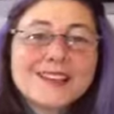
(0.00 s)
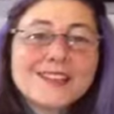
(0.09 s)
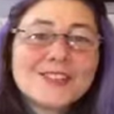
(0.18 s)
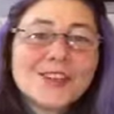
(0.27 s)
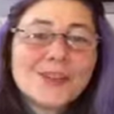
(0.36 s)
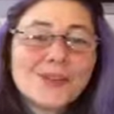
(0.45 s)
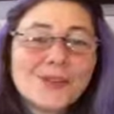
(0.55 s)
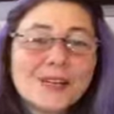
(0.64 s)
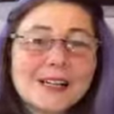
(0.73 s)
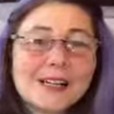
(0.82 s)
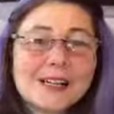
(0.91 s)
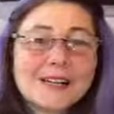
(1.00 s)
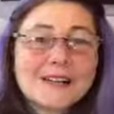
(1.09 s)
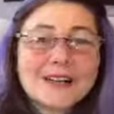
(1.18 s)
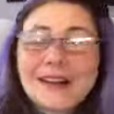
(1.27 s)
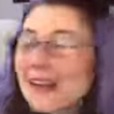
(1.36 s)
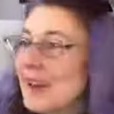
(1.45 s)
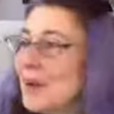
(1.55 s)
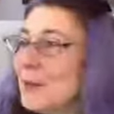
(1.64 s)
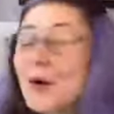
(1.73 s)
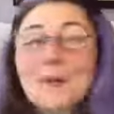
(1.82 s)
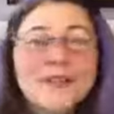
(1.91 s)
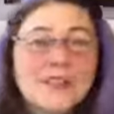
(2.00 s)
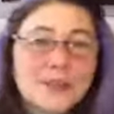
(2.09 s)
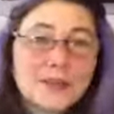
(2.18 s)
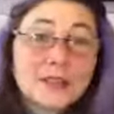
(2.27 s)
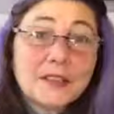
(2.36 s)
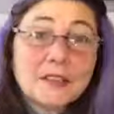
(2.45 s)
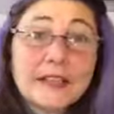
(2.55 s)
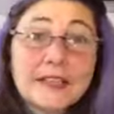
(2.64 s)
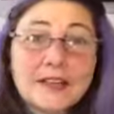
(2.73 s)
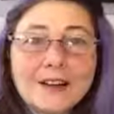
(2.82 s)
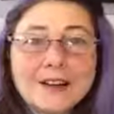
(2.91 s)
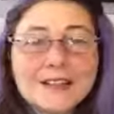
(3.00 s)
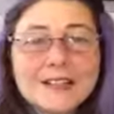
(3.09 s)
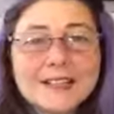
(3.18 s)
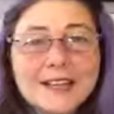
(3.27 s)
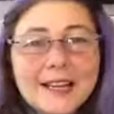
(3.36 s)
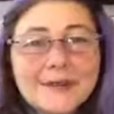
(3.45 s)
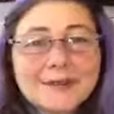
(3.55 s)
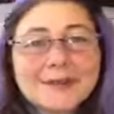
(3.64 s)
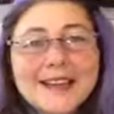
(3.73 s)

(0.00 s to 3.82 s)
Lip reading: So I am hoping to do a little light gardening today.